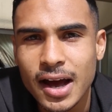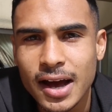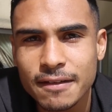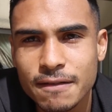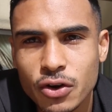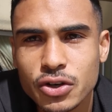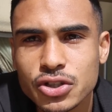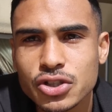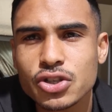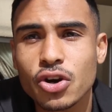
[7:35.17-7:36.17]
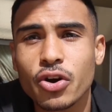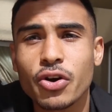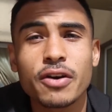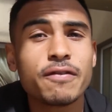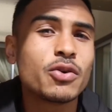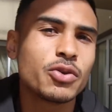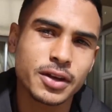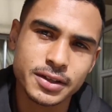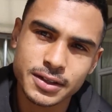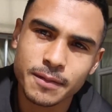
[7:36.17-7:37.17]
I focus on a few
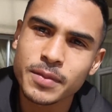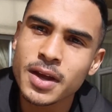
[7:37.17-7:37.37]
things.